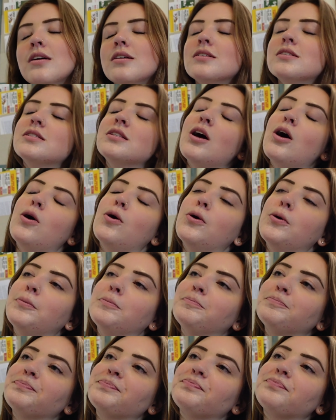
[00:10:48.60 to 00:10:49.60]

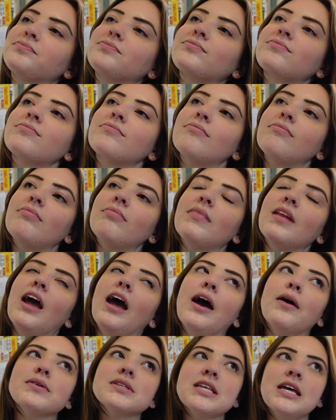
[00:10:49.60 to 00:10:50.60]
So
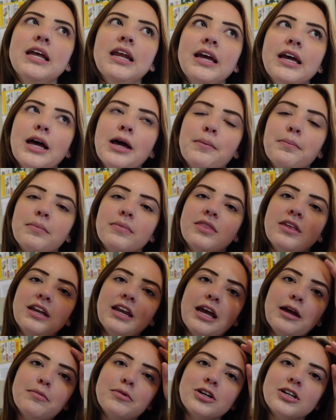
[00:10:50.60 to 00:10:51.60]
I was hitting up the
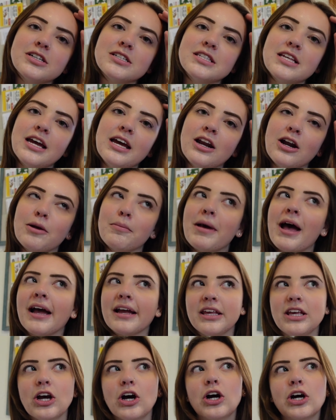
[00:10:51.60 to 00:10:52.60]
neighbors in our
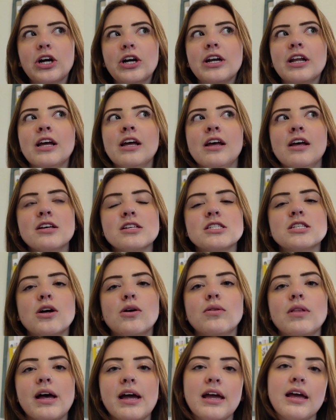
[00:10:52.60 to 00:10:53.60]
backyard,
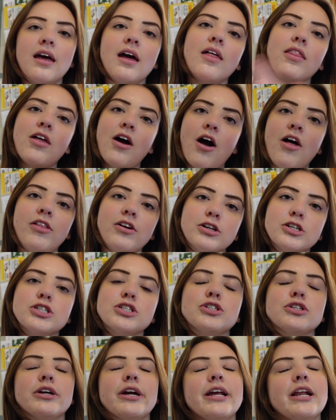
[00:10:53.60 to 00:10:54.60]
so like the other
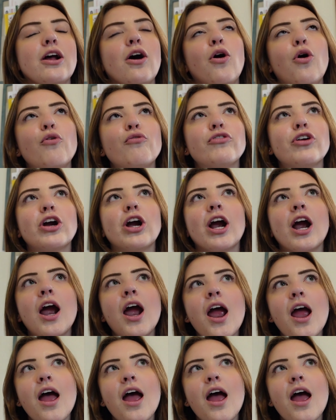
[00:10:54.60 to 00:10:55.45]
street over.